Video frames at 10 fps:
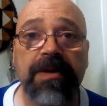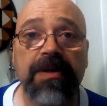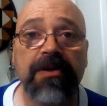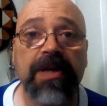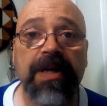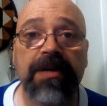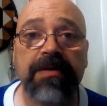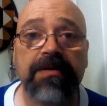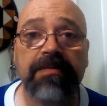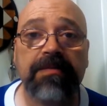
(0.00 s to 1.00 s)
It looked like
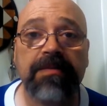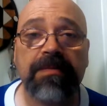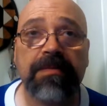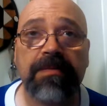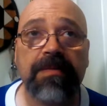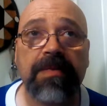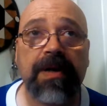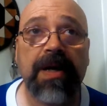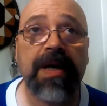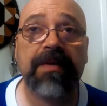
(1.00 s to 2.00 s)

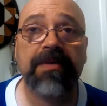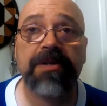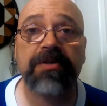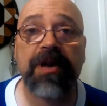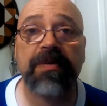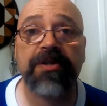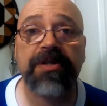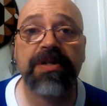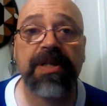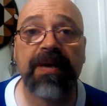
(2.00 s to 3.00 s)
I can't describe it.
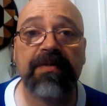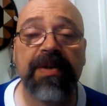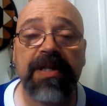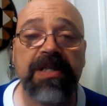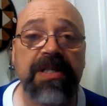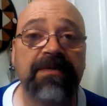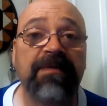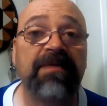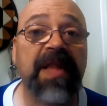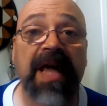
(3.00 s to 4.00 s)
Just everything is just
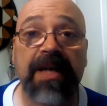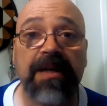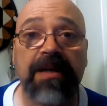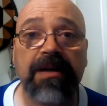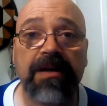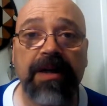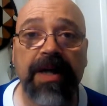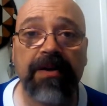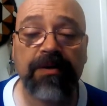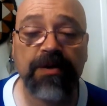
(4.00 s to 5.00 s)
flattened,
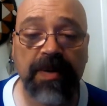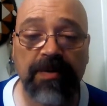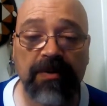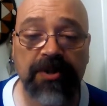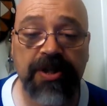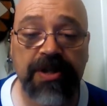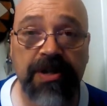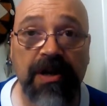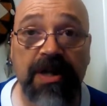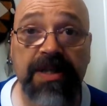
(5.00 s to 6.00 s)
and those people
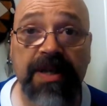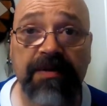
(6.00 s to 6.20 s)
just lost